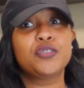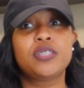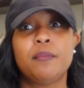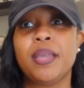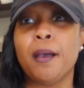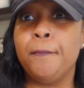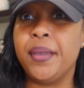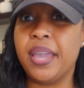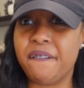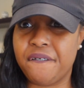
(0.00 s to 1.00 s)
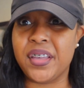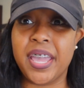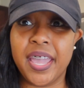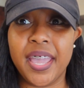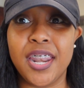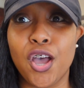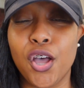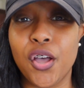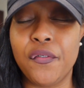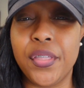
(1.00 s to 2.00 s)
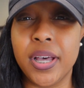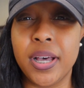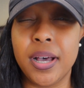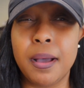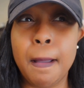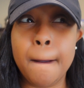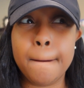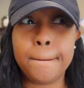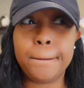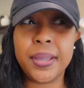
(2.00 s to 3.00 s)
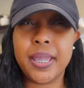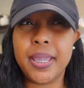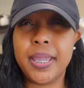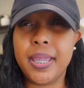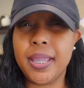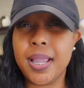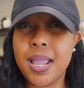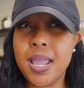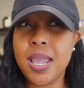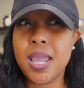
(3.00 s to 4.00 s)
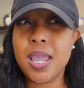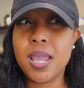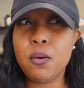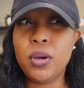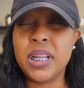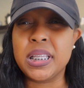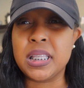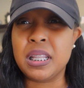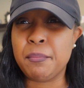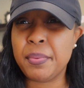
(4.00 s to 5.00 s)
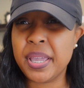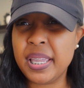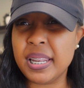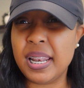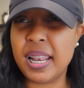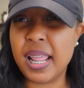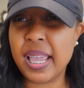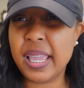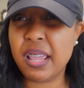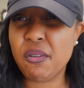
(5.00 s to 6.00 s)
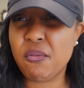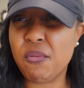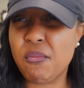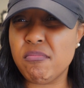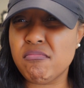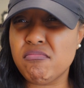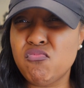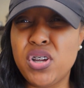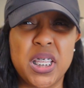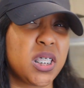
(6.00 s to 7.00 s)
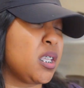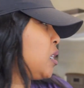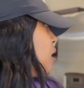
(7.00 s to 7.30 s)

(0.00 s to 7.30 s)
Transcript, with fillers: to be a big fan of the pink. What is it? The pink lady? What is it?